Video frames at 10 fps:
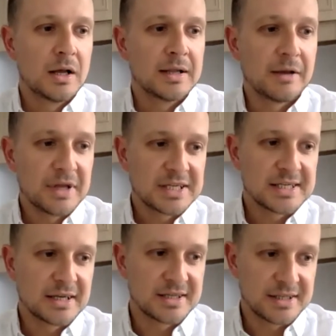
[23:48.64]
Now, this
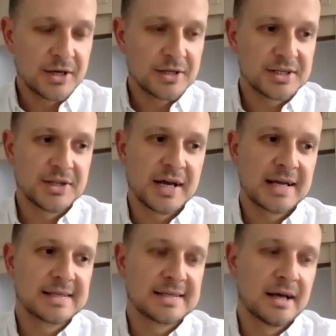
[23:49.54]
asserts
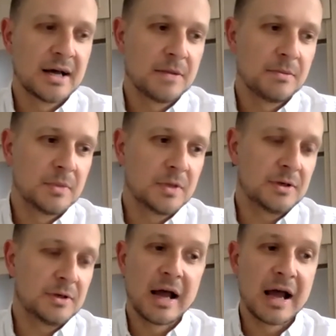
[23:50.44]
that
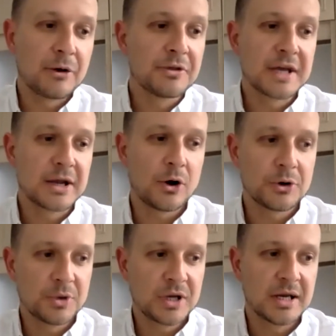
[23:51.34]
a healthy
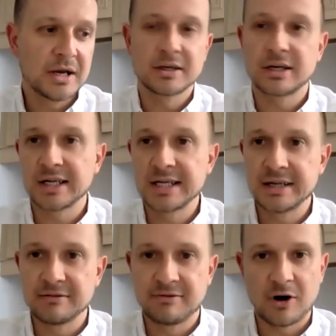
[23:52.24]
economy and a clean
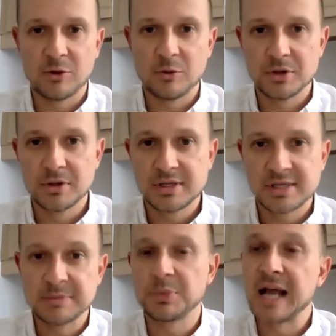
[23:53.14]
environment
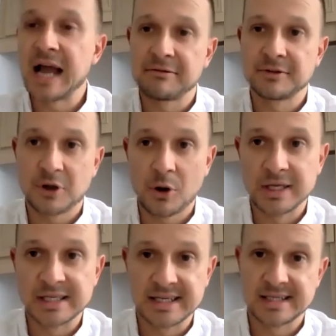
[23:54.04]
simply have to
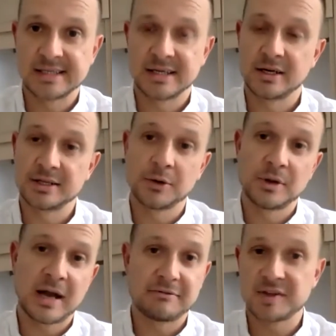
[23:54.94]
coexist. And I
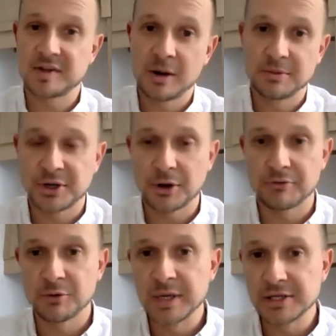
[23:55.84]
don't have the time to go
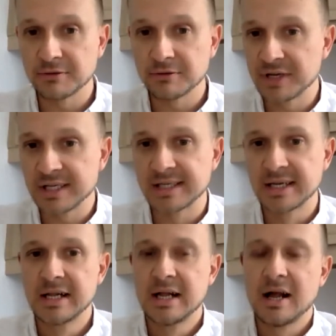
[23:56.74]
through each of these
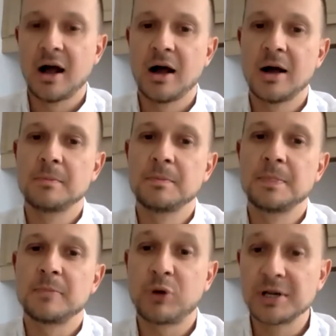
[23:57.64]

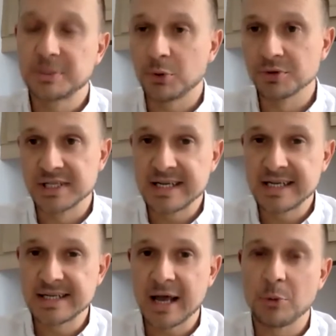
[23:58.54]
principles in
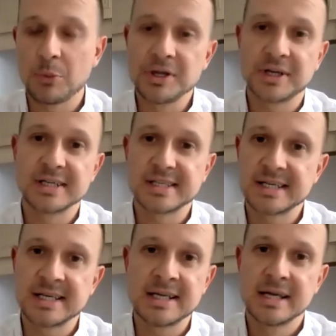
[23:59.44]
detail, but you can
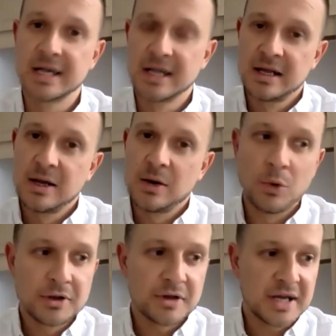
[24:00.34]
see
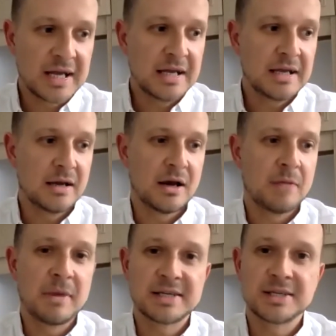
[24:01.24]
one of the key
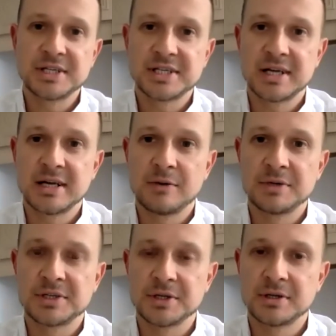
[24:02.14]
messages here
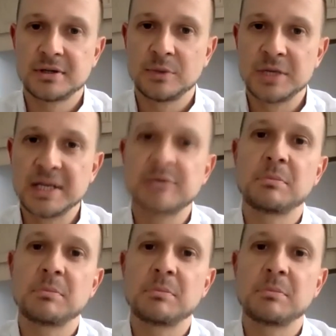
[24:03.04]
is that we need to